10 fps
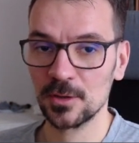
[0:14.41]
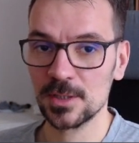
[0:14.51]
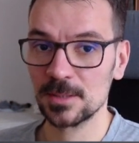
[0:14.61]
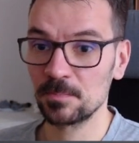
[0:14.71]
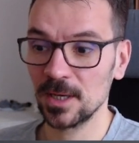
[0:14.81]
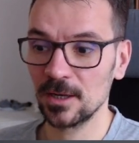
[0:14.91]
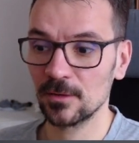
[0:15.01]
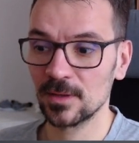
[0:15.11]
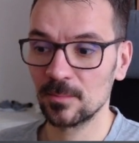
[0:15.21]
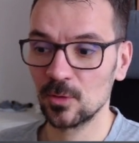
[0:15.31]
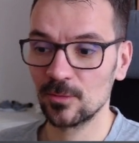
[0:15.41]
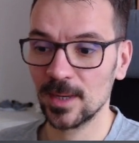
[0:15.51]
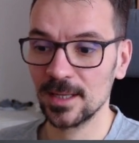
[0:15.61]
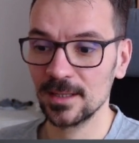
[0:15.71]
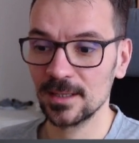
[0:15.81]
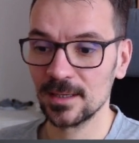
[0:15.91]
to speed of the movement